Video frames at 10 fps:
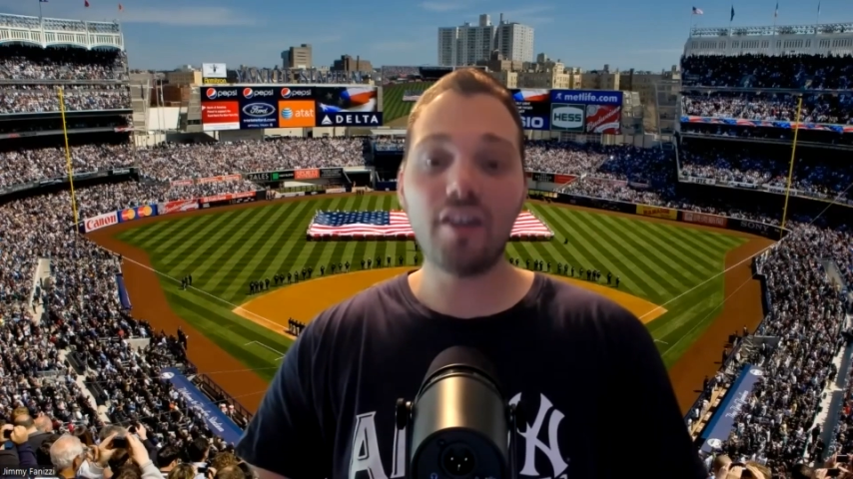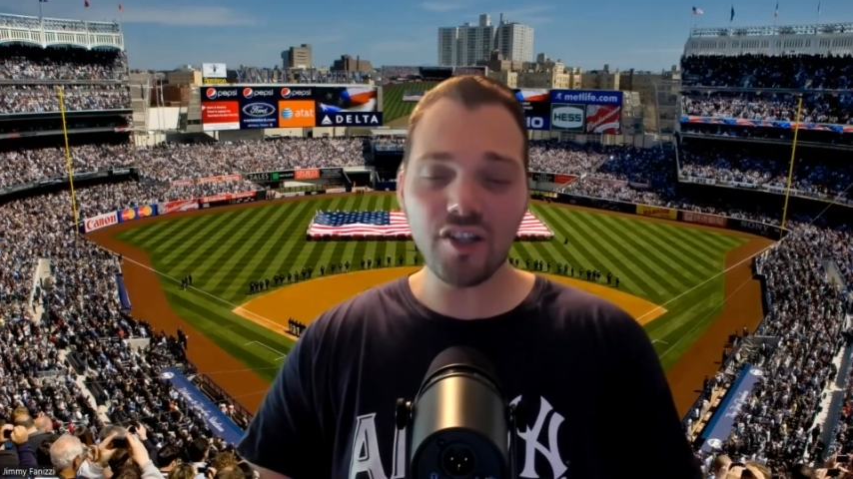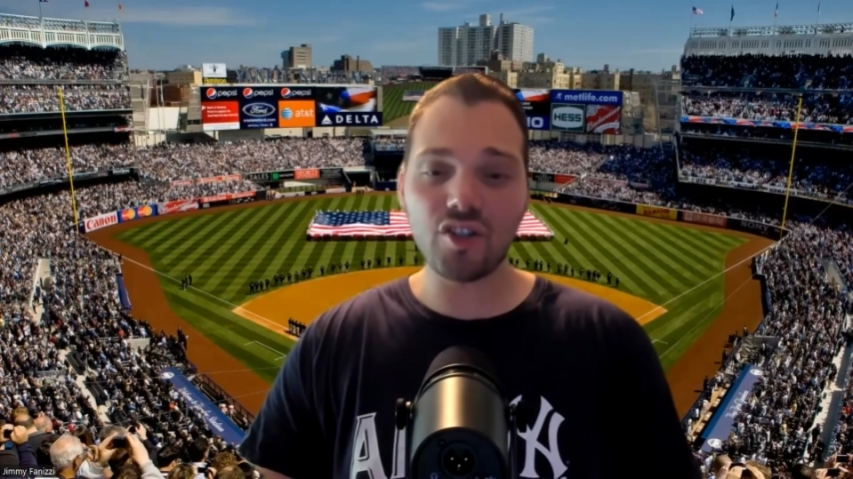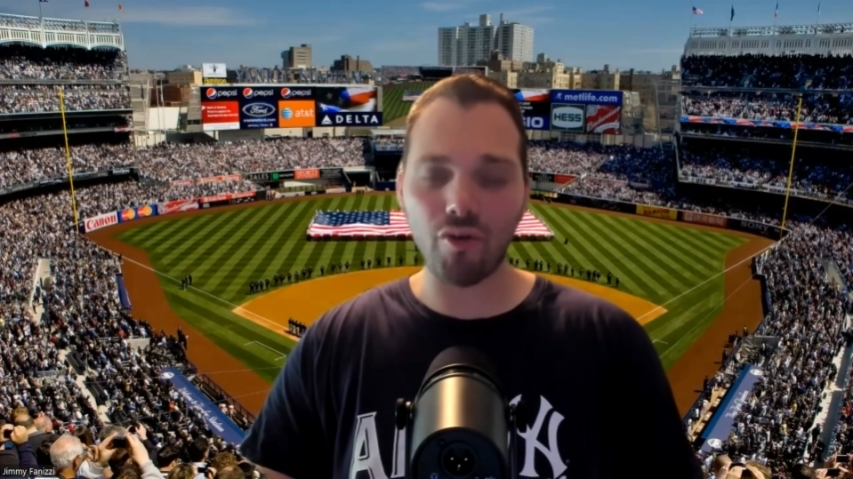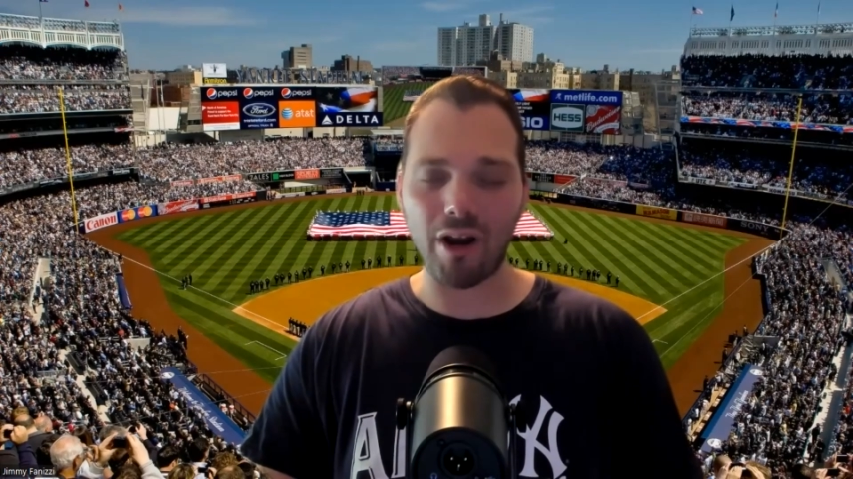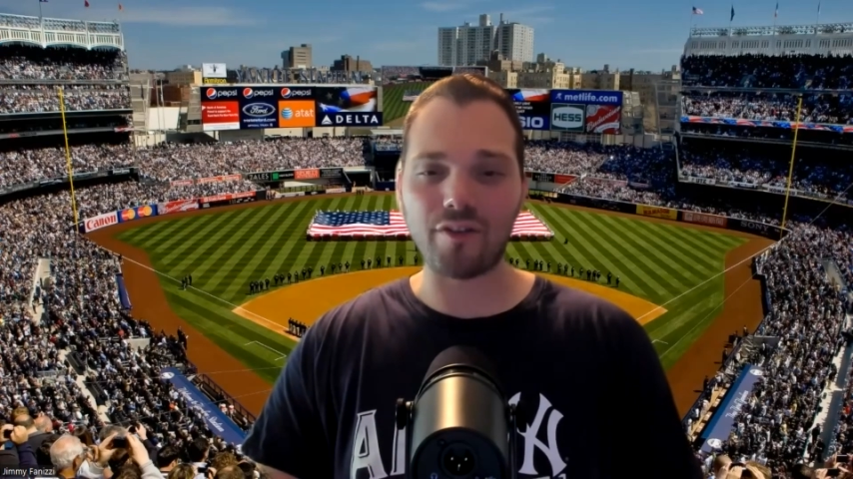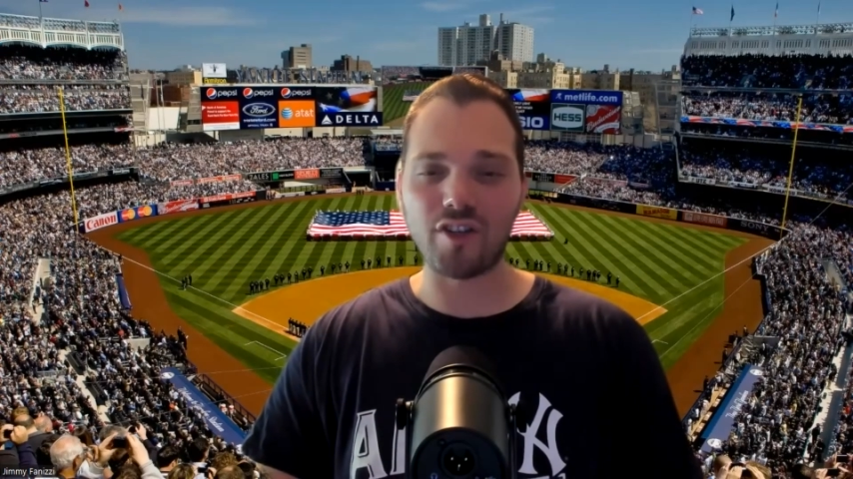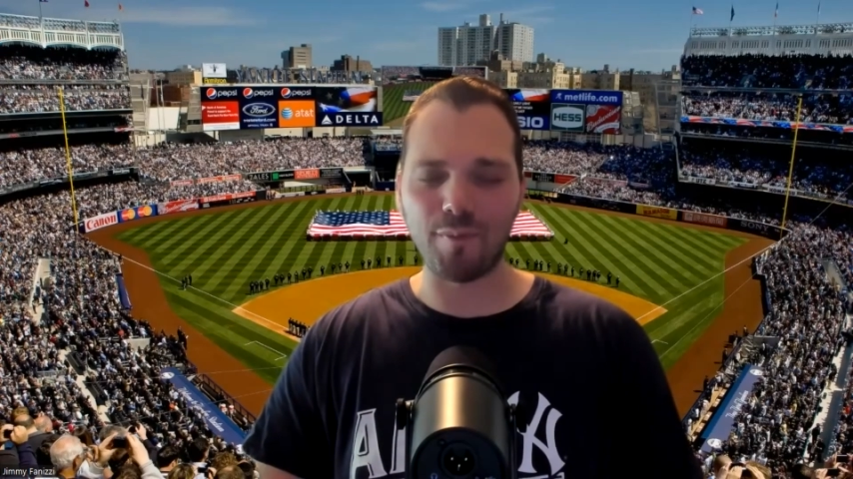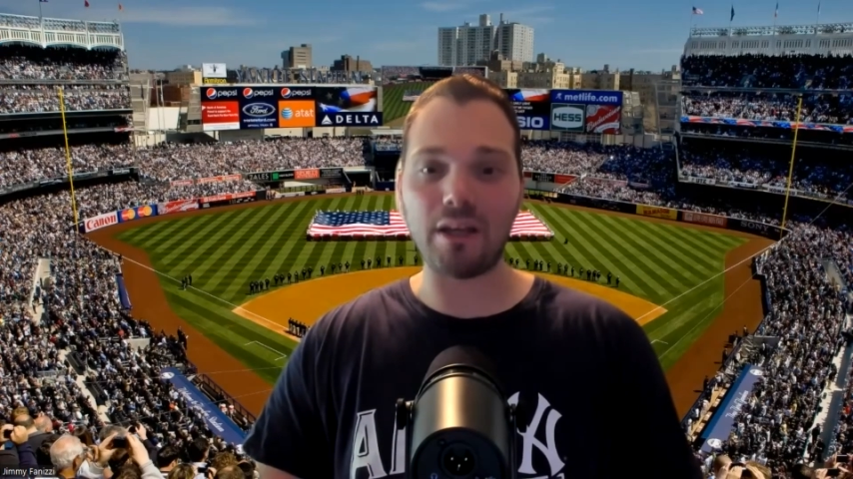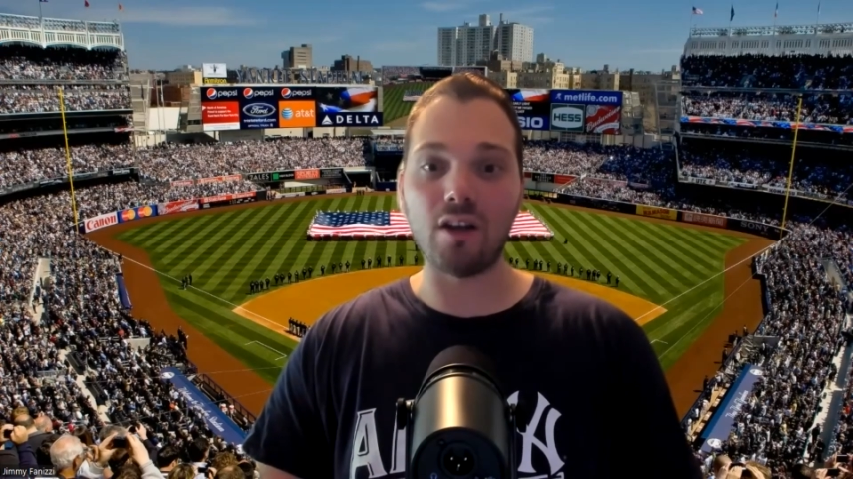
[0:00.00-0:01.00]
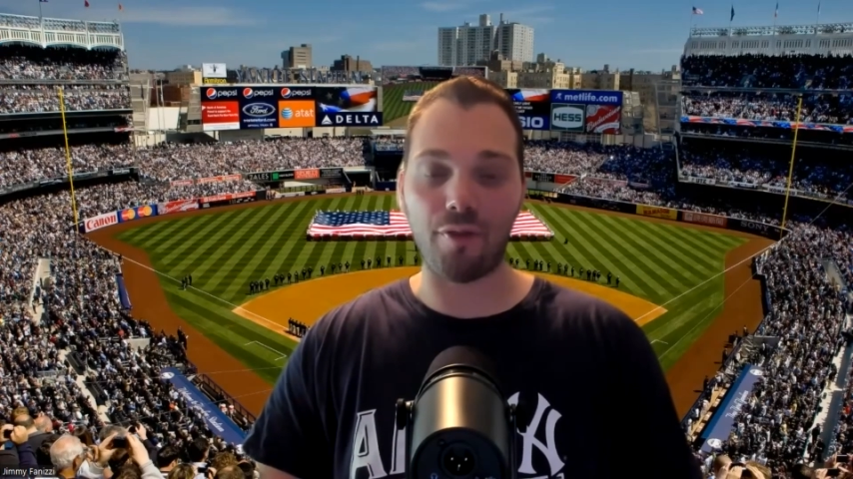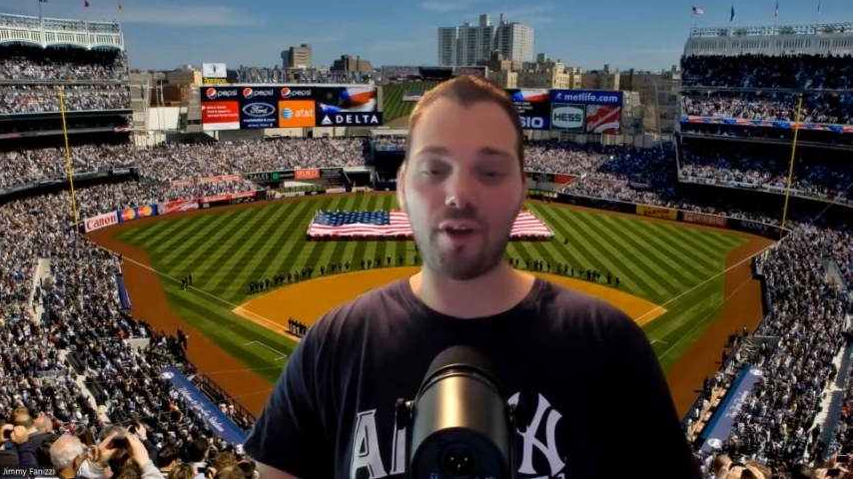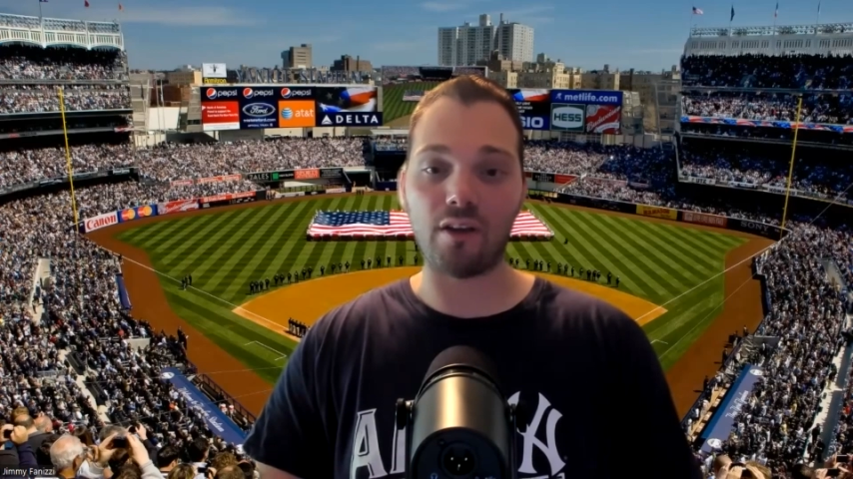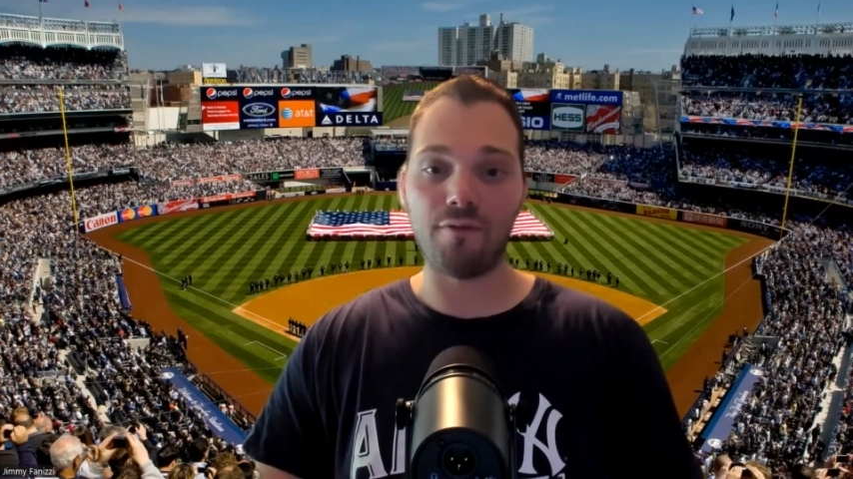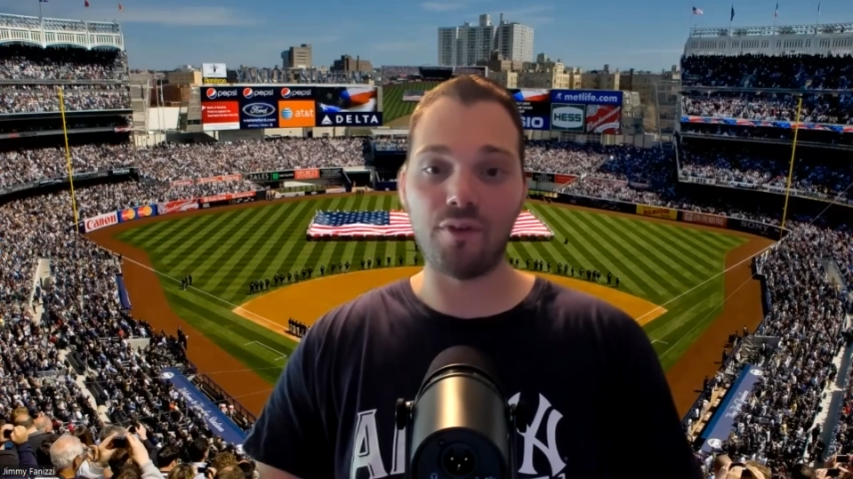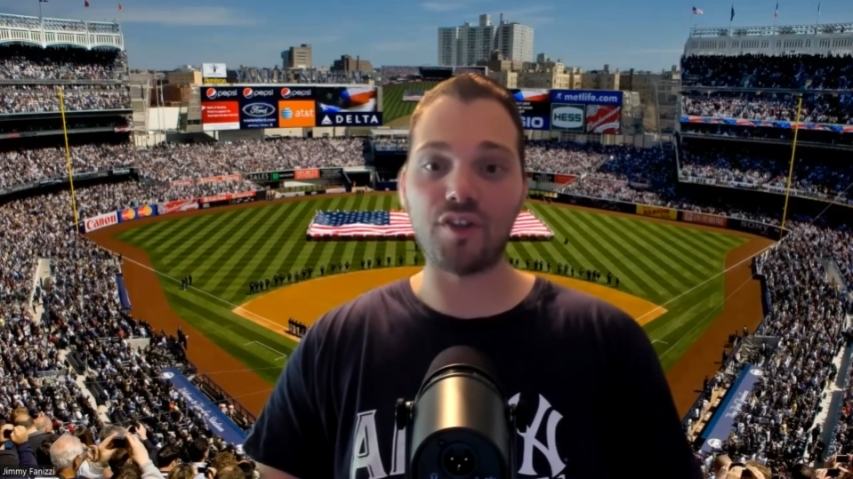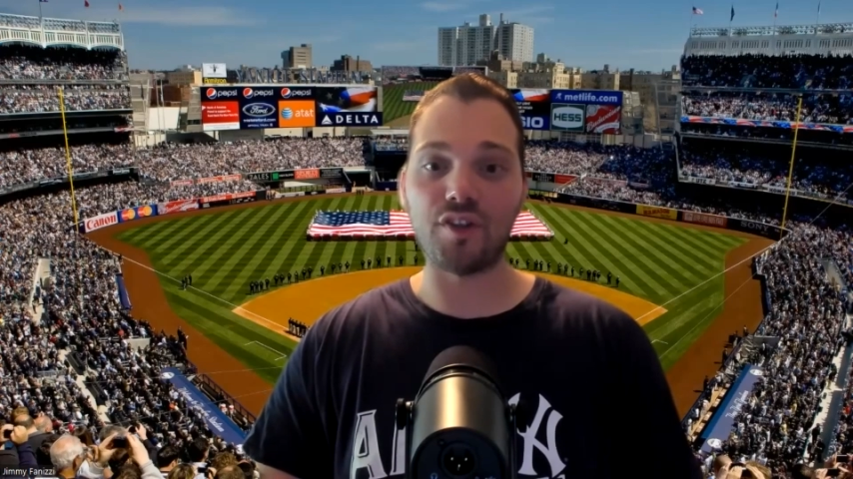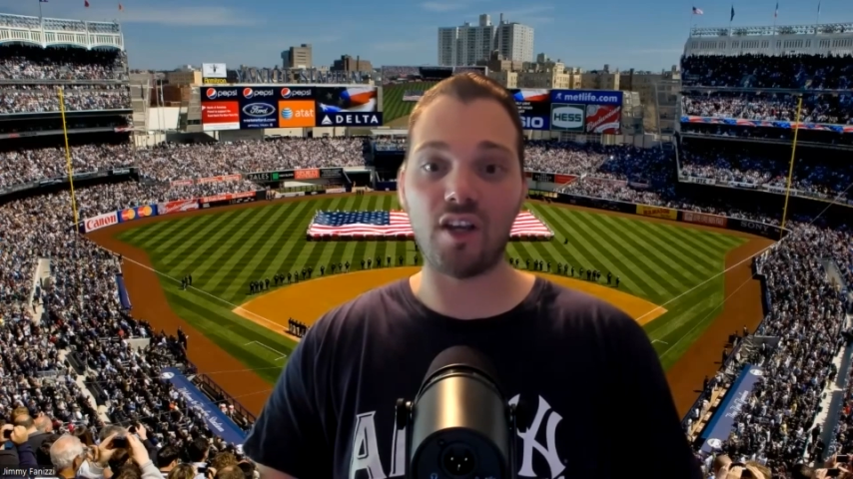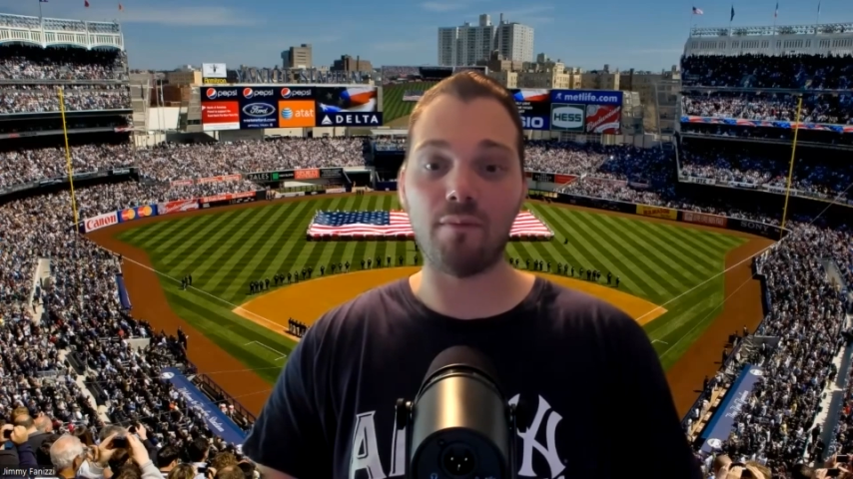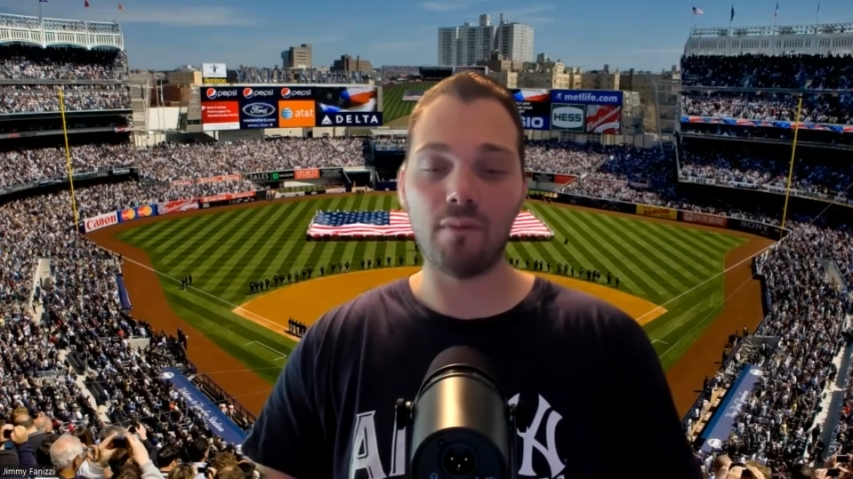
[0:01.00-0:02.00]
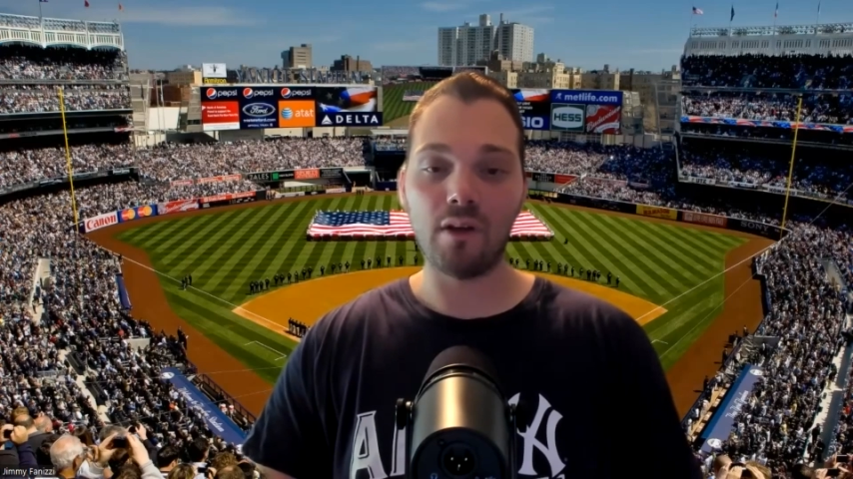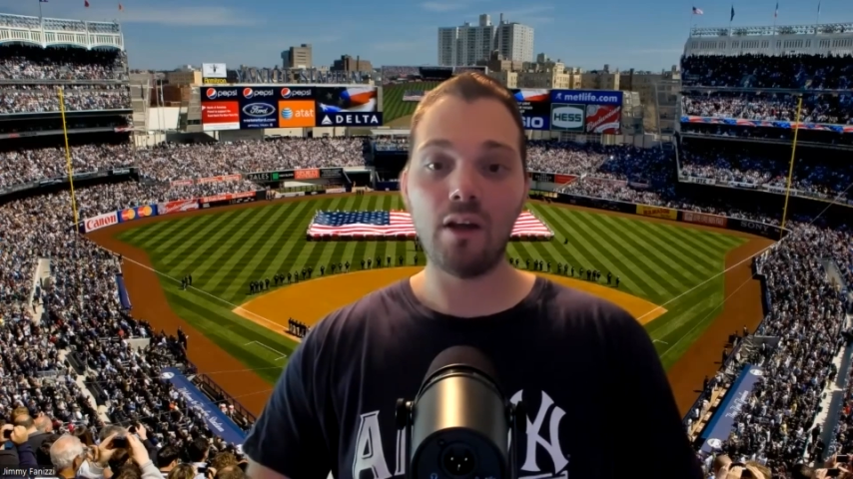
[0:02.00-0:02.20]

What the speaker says: he's turned out to be nothing for this team.